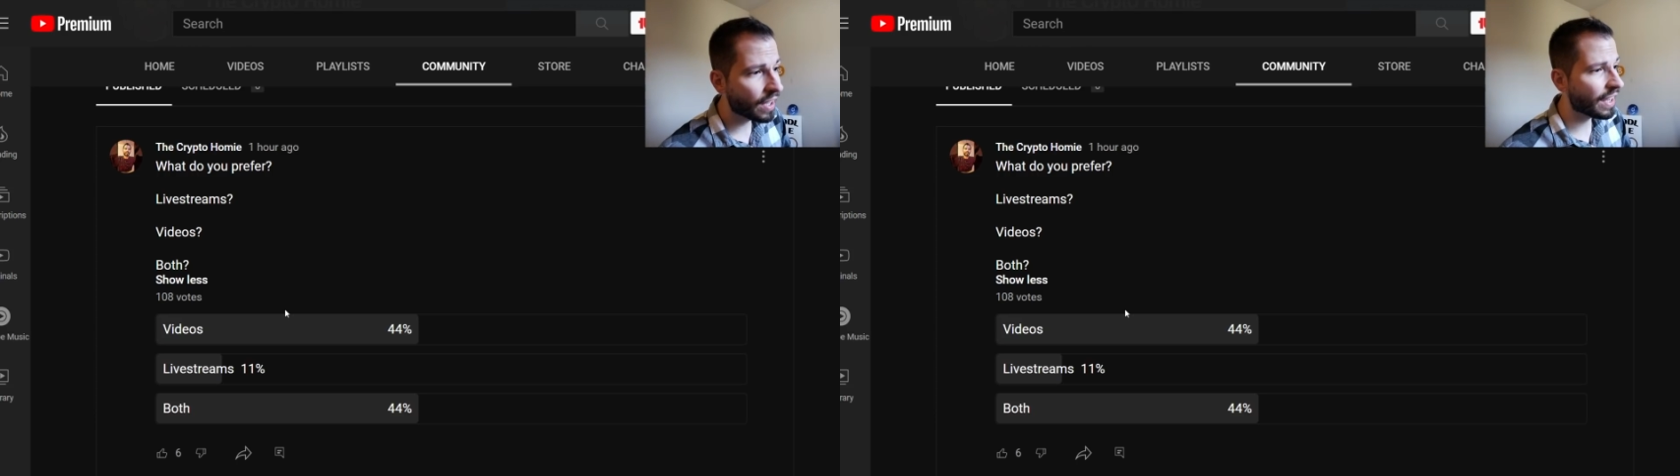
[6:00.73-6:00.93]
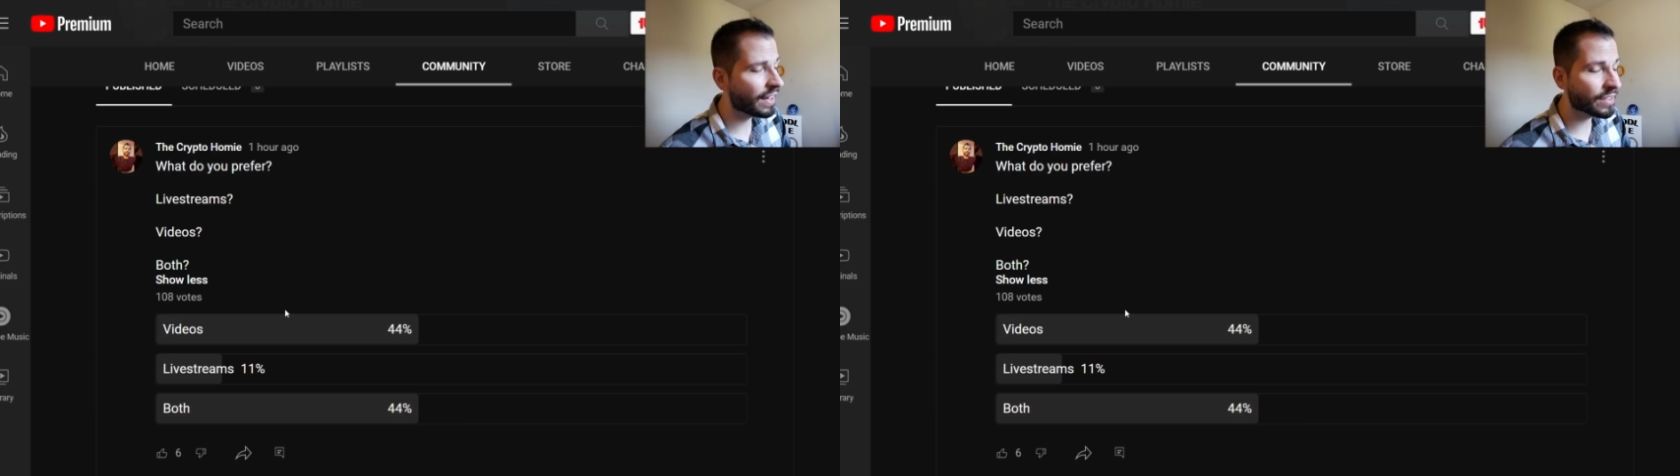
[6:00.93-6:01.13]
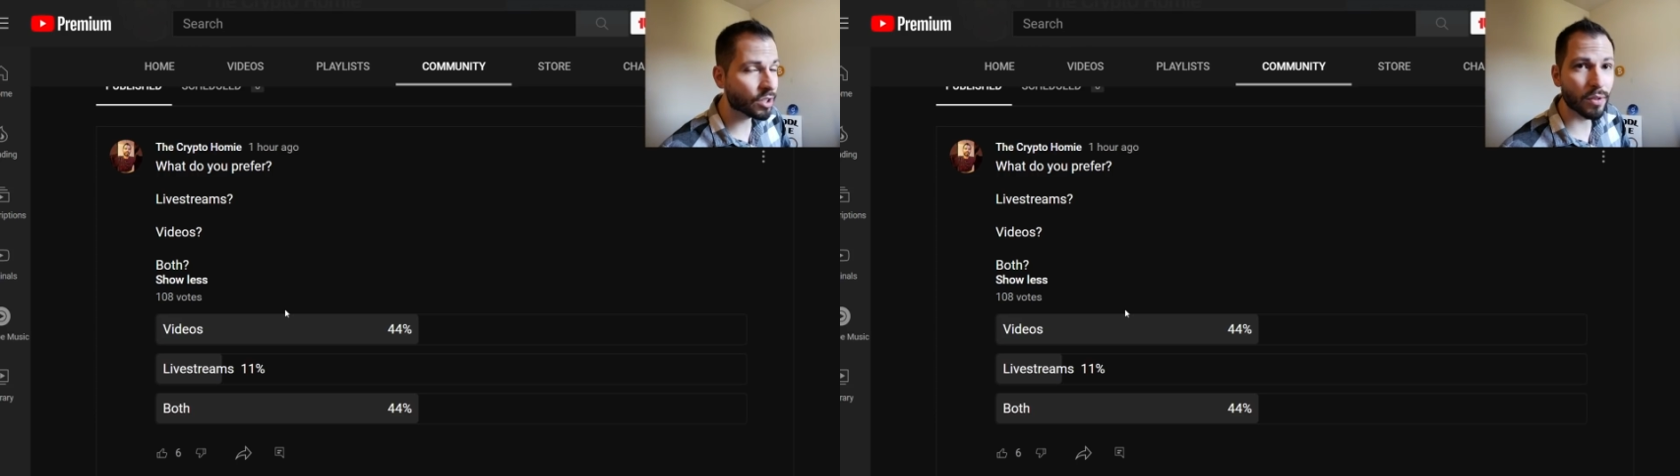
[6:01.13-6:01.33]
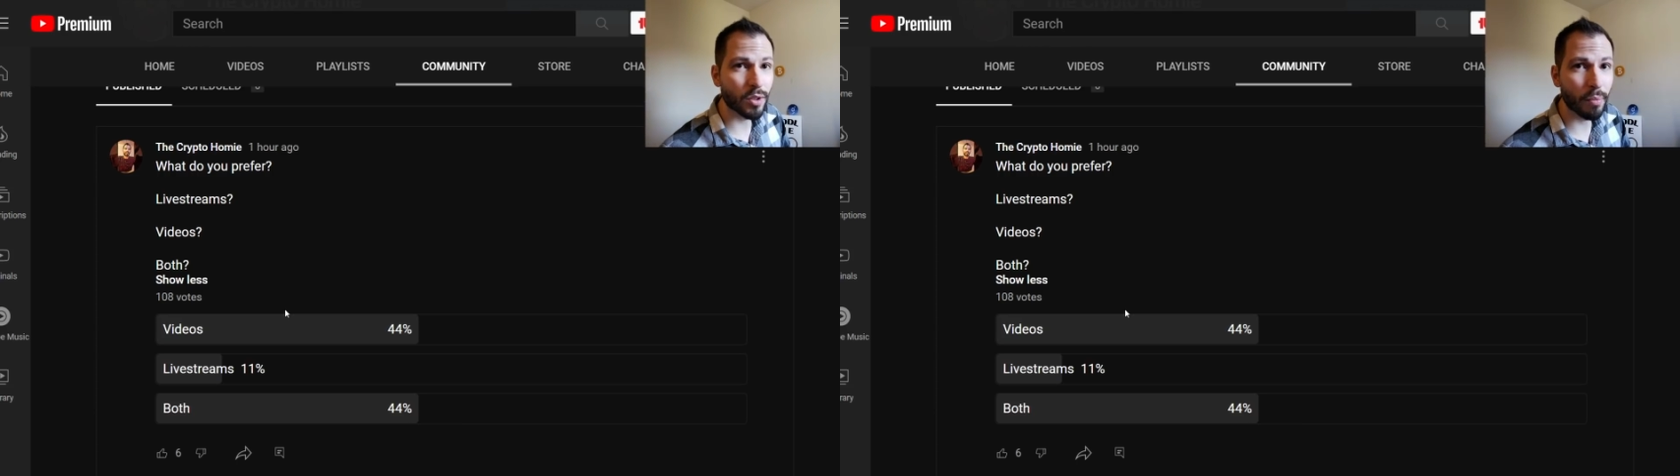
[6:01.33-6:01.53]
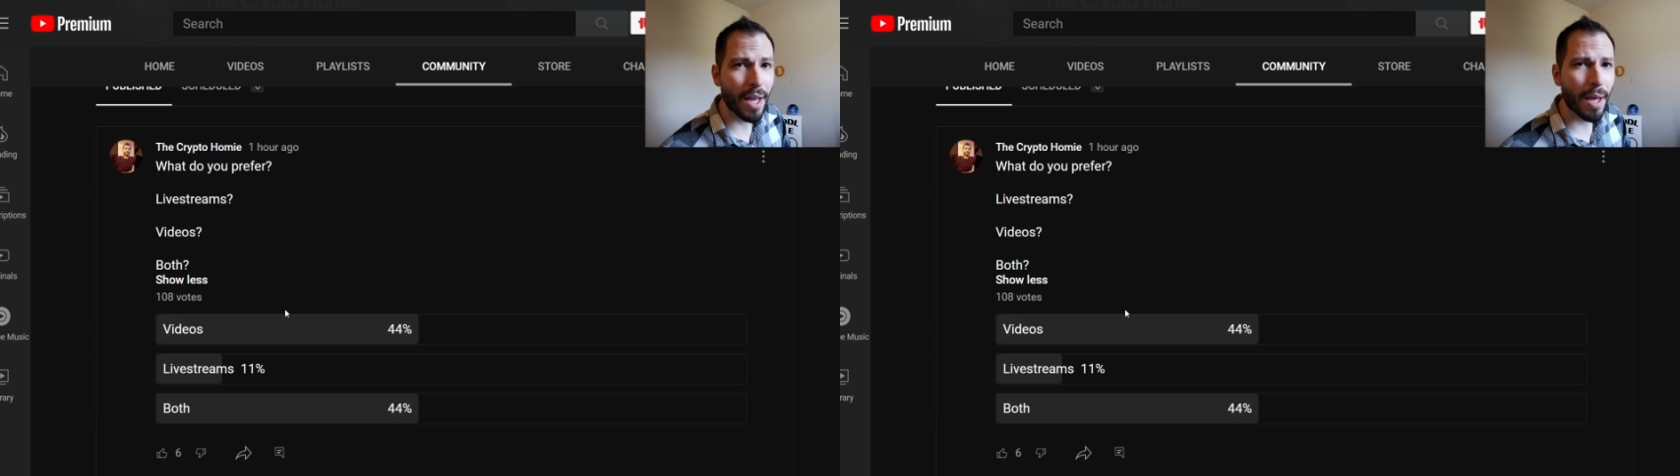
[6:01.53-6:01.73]
And as always,
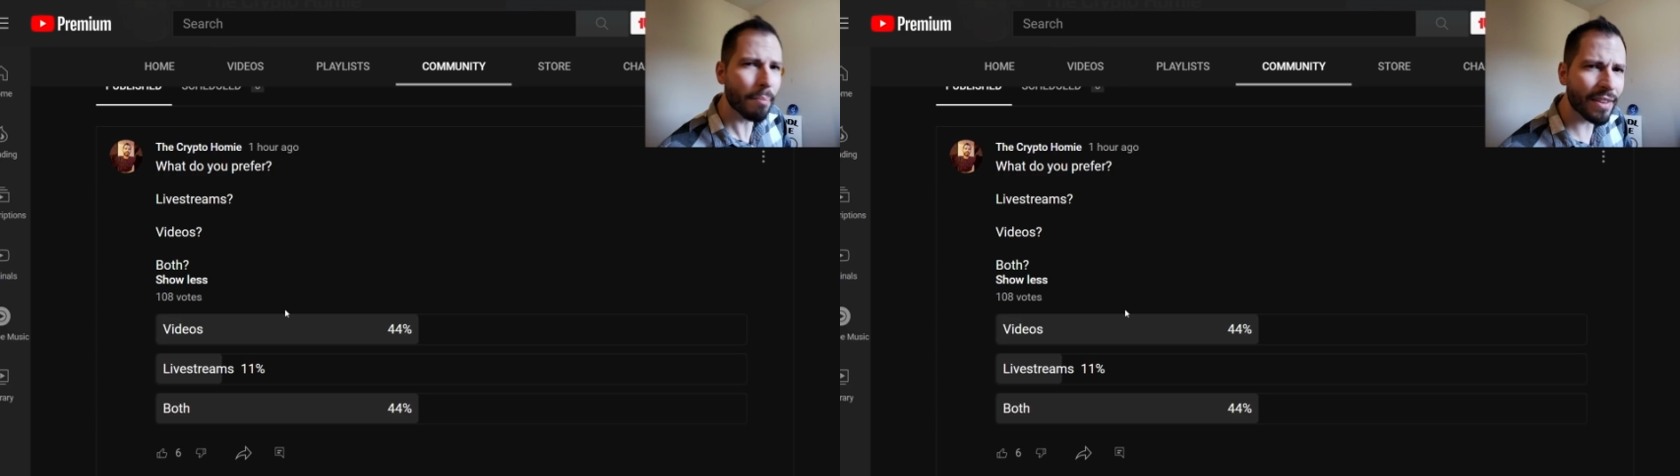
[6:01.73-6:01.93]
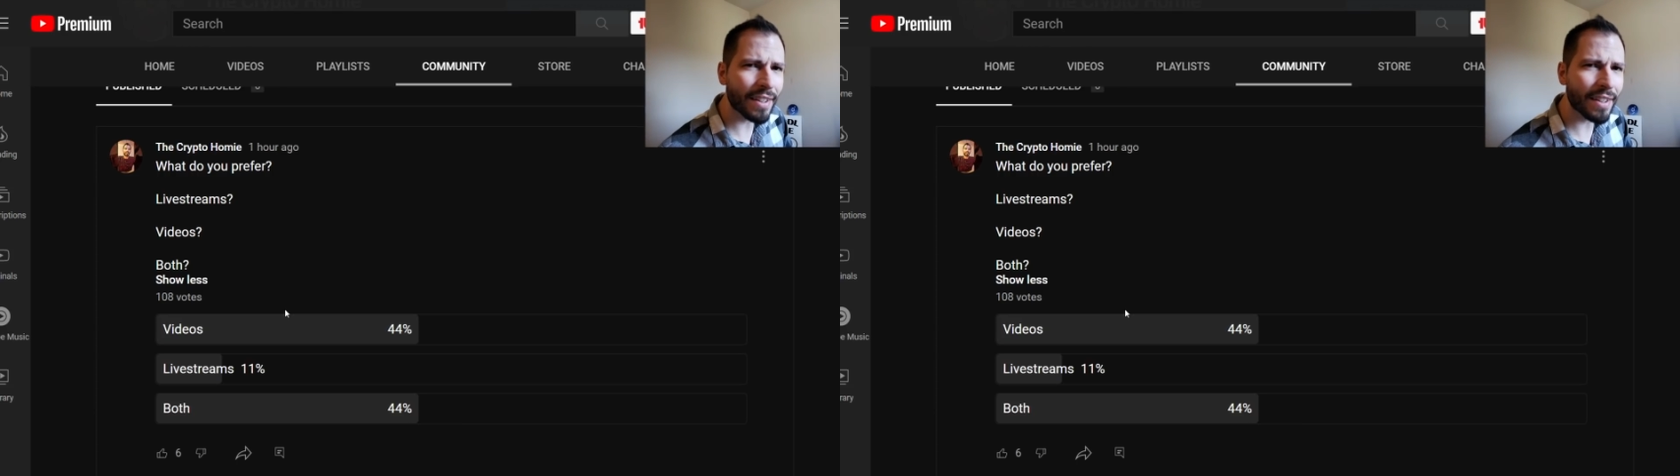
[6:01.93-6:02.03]
homie, may the